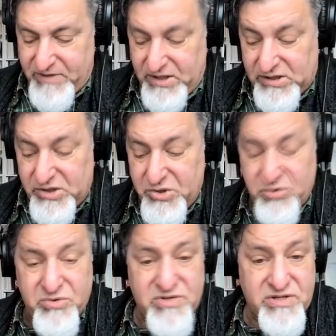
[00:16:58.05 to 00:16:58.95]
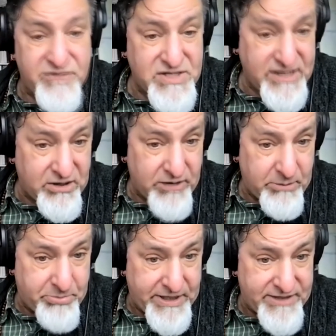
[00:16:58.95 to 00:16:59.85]
Clues of
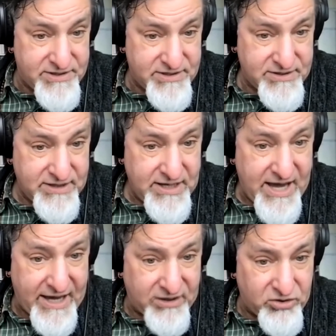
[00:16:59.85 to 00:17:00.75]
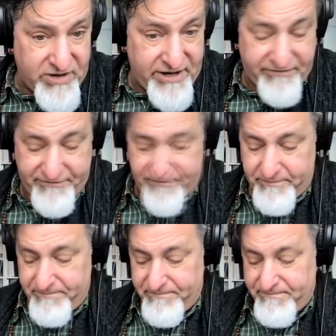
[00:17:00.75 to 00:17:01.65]
cigarette butts and grief.
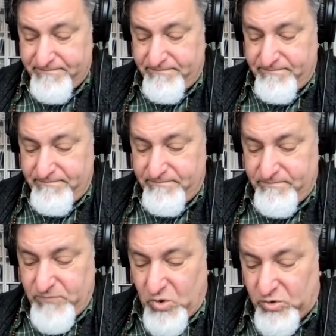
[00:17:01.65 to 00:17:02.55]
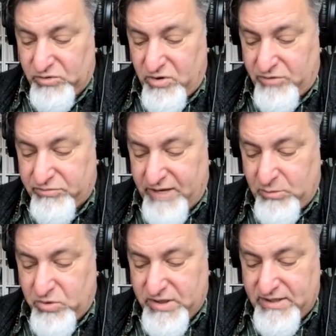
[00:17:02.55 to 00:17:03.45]
Old growth
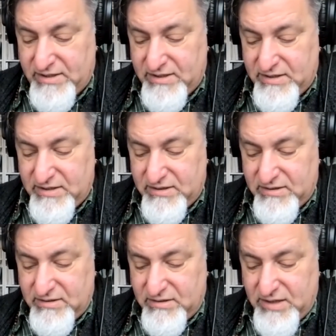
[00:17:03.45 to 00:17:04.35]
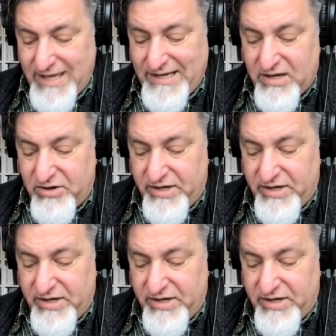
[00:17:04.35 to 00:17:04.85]
redwood, 800